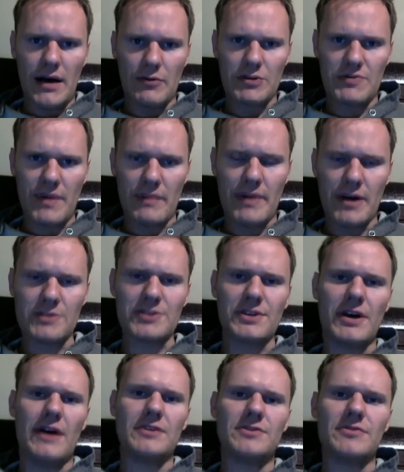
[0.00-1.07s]
which my parents had
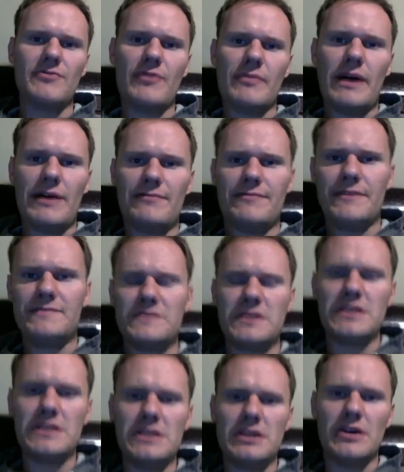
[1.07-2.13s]
gone to for about
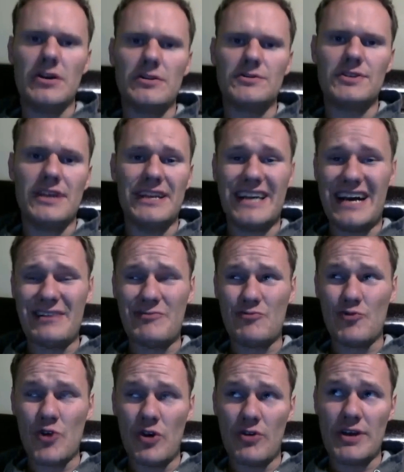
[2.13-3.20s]
15 years. And I
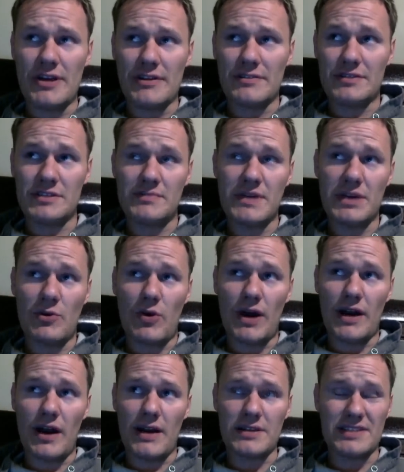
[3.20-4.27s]
really, to be
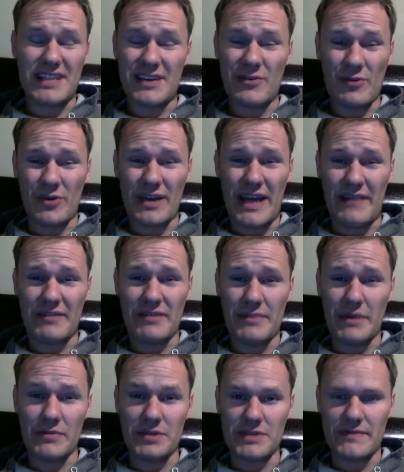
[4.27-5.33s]
quite honest, I don't really have any
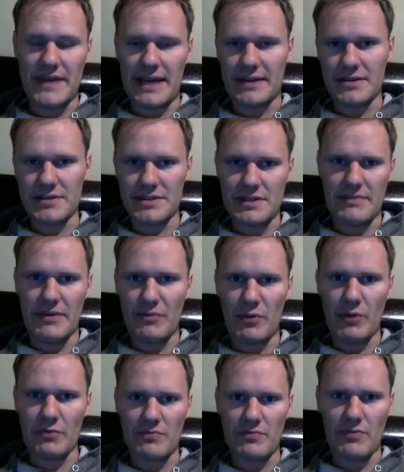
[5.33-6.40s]
memories of that because
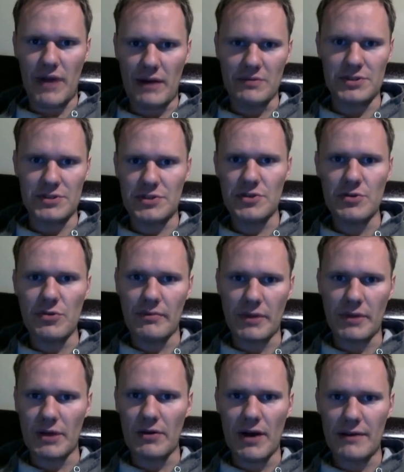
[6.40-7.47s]
I was 2 when
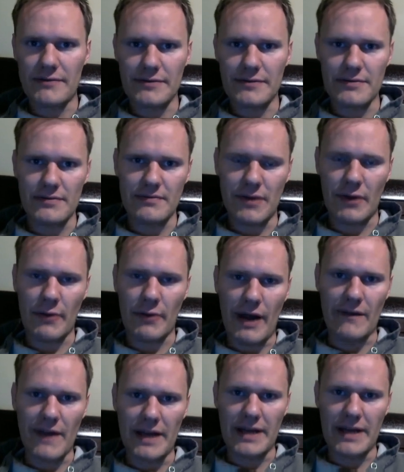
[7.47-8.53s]
we left, or
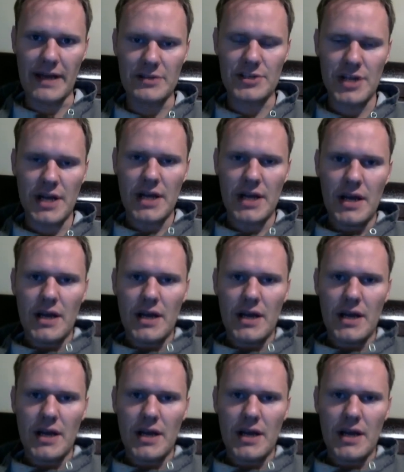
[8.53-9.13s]
around that age.